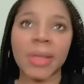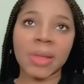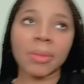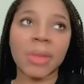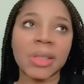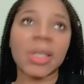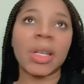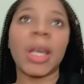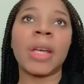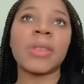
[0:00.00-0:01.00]
to someone
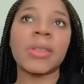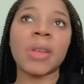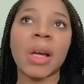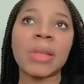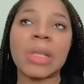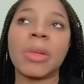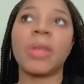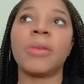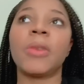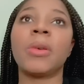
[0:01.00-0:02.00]
today as I was talking to them
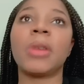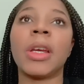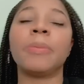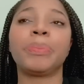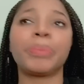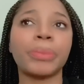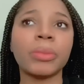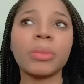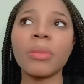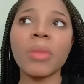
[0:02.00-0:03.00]
on the phone, like
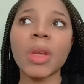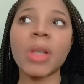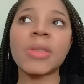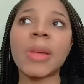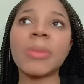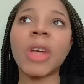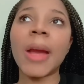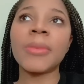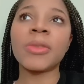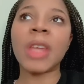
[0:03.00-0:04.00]

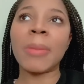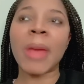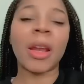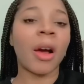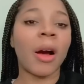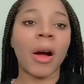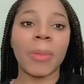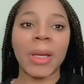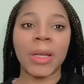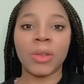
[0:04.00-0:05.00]
sometimes they may not
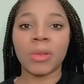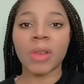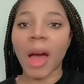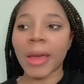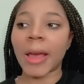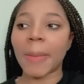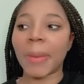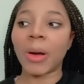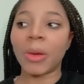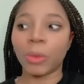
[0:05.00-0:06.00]
all be talking
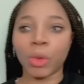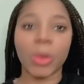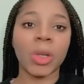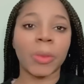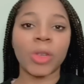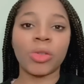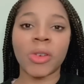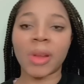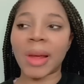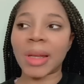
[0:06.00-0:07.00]
about doing the
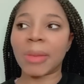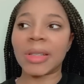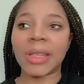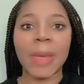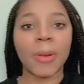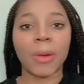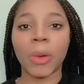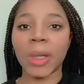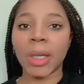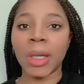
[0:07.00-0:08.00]
rituals. A lot of them like to keep it
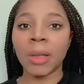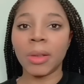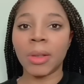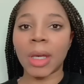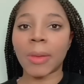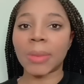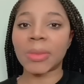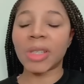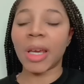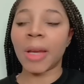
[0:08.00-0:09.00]
low key. You get what I'm
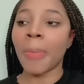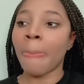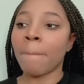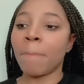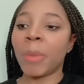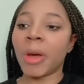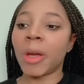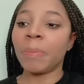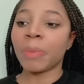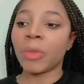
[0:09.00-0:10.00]
saying?
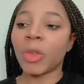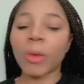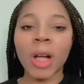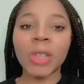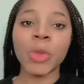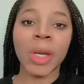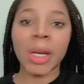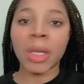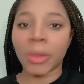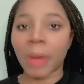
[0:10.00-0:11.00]
But they're all doing
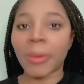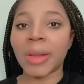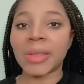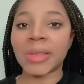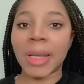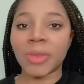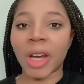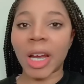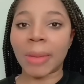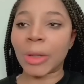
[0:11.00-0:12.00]
it around the same
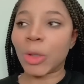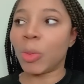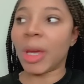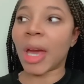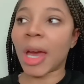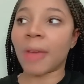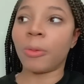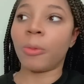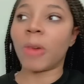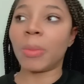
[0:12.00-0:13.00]
time. Like you may
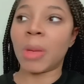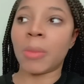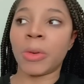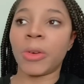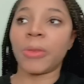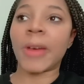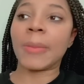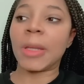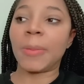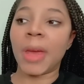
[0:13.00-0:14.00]
have one member in your
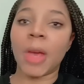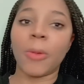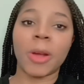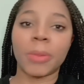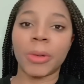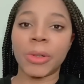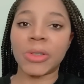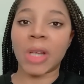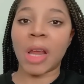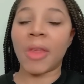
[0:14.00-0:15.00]
family paying one
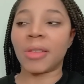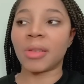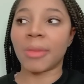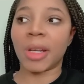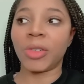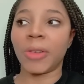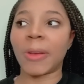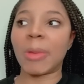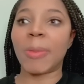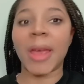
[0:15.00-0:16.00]
person and then someone else in your
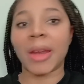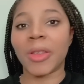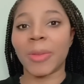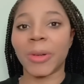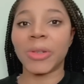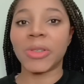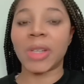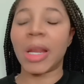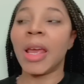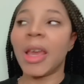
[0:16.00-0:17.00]
family paying another
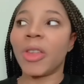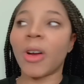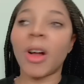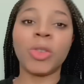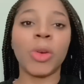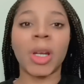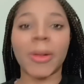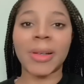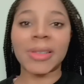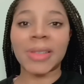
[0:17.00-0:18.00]
person. And they're all doing it
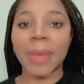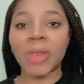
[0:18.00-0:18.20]
around the same